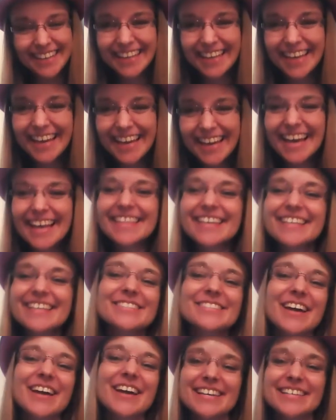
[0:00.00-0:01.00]
That's
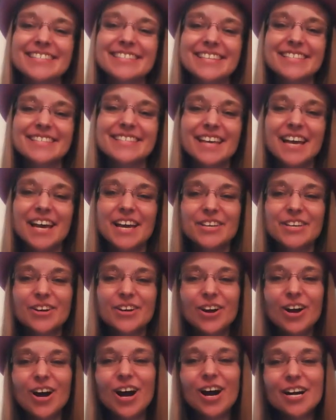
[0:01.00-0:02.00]
right. It says
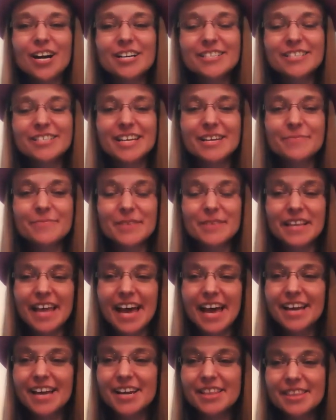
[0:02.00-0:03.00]
your heart's going to be
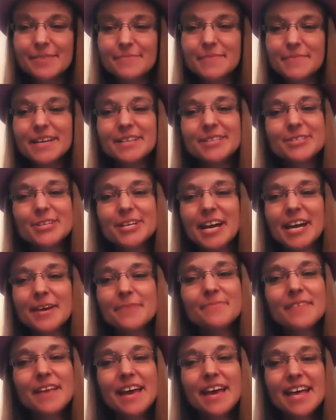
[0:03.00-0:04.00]
laying on the big
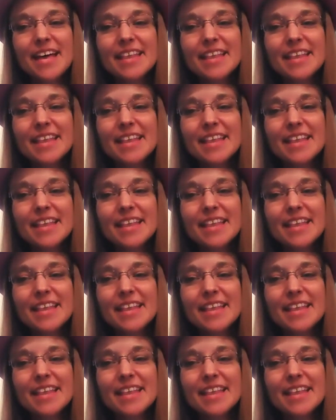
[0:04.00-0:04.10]
dream.